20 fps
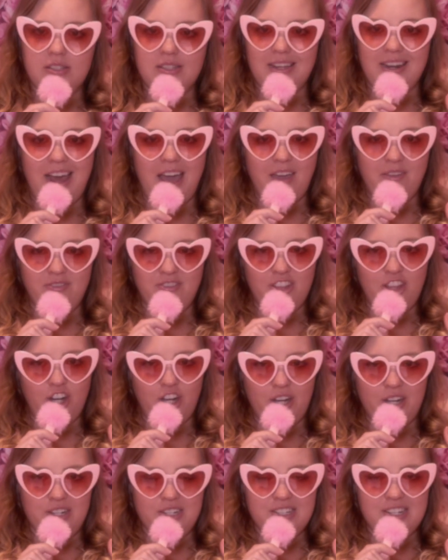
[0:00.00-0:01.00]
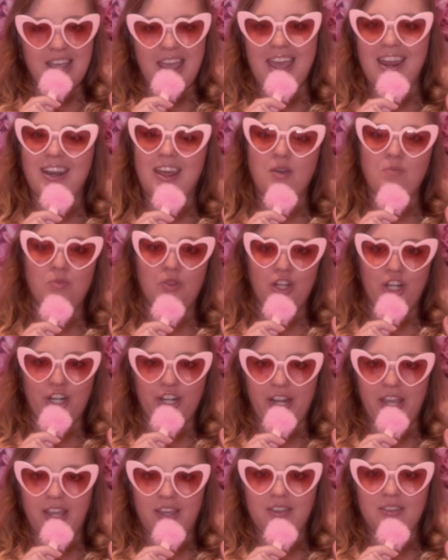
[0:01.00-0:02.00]
that I've learned and am
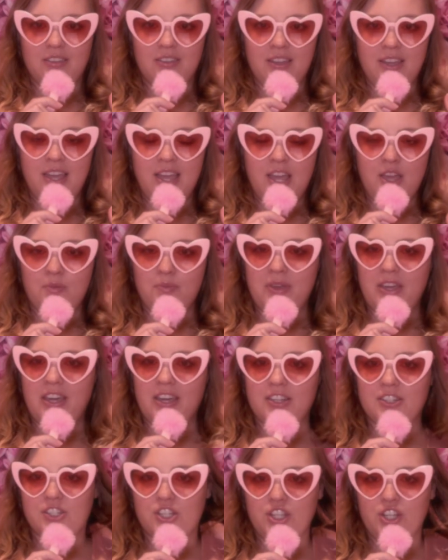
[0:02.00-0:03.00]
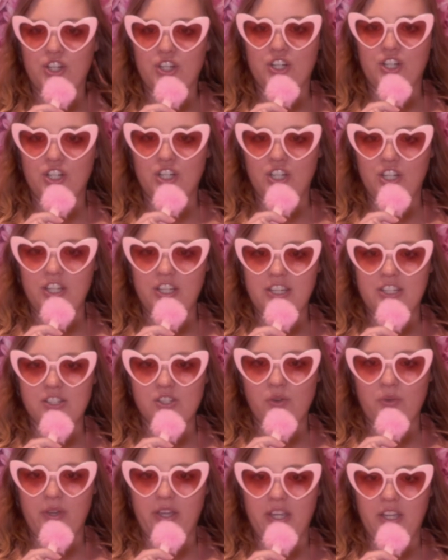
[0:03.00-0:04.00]
learning, because your girl is
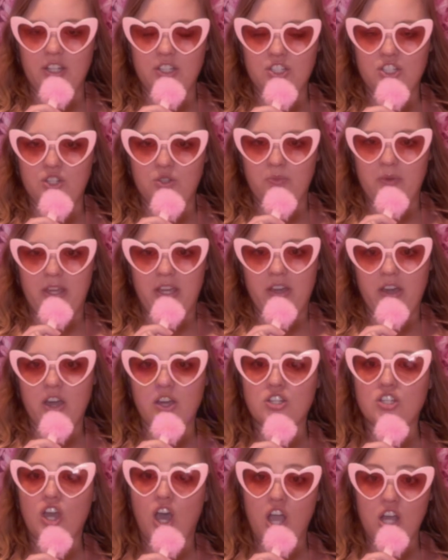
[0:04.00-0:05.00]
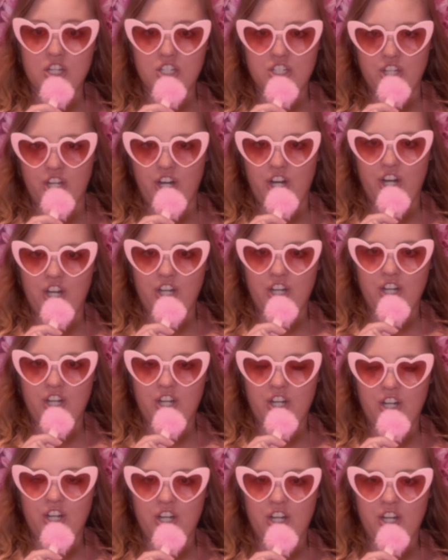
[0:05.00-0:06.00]
going to be a doctor,
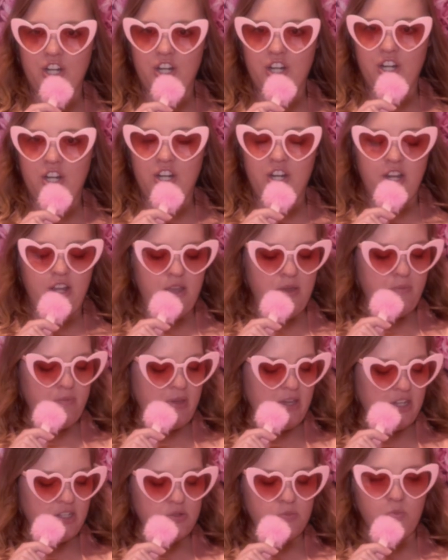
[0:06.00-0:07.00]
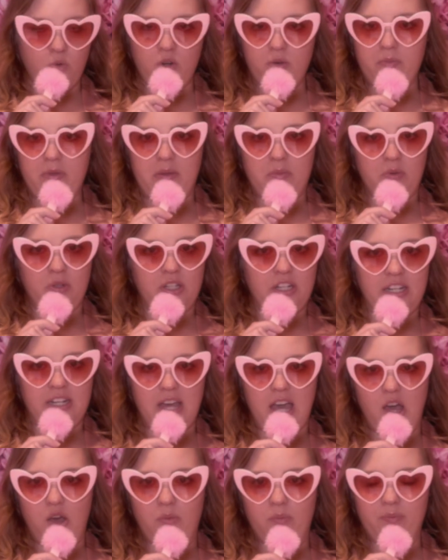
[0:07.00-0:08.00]
because more people need
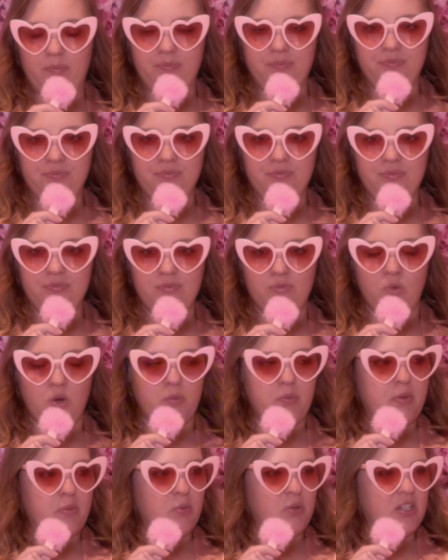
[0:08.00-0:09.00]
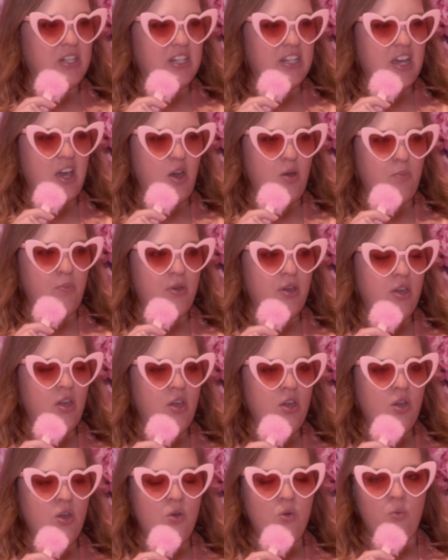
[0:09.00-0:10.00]
help. More people need help
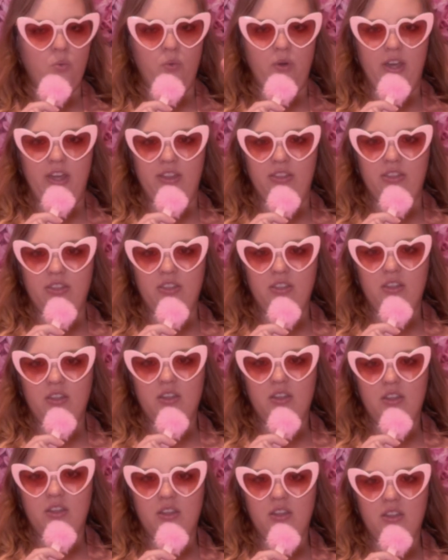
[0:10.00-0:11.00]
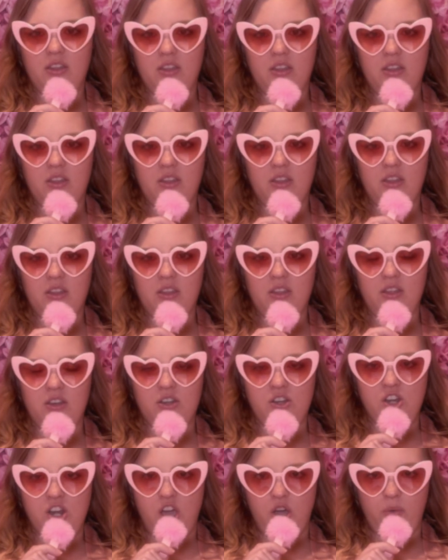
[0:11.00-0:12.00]
with
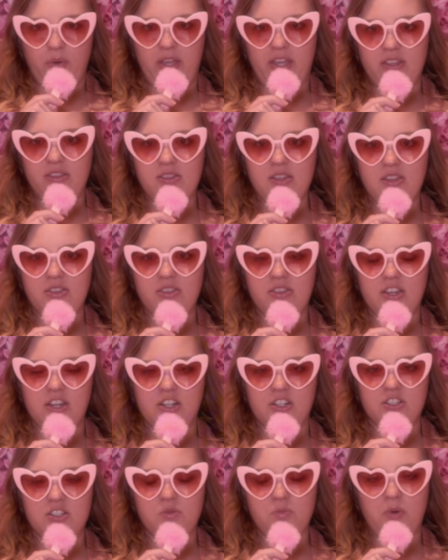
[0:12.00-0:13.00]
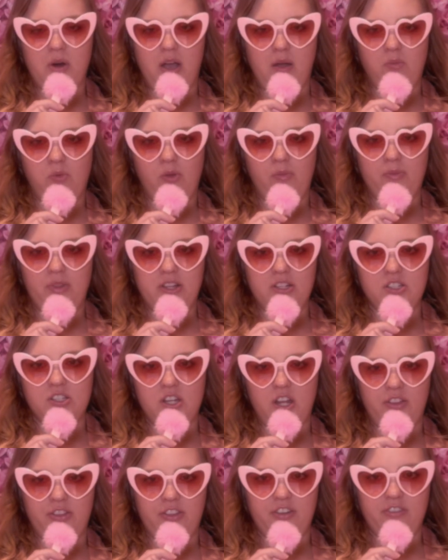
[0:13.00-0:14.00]
knowing that there's a problem that's
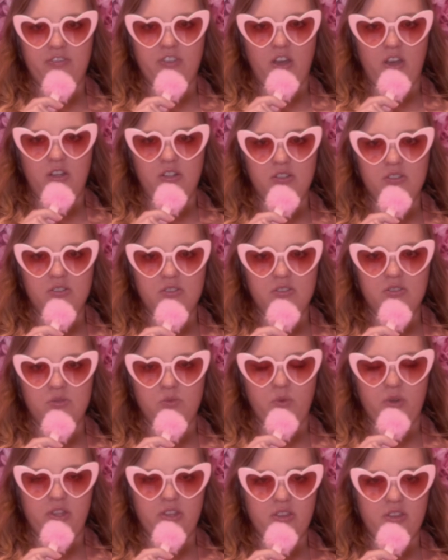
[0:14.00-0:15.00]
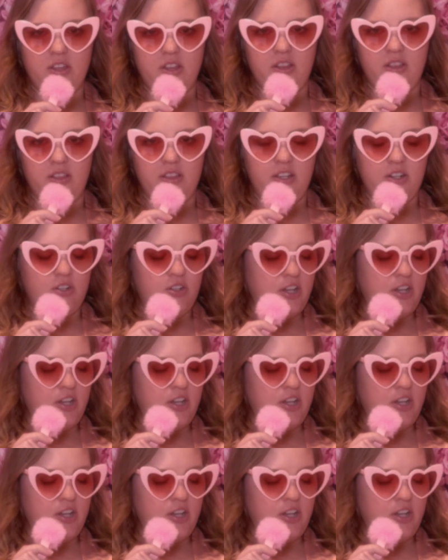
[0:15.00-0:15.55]
not their fault, with a little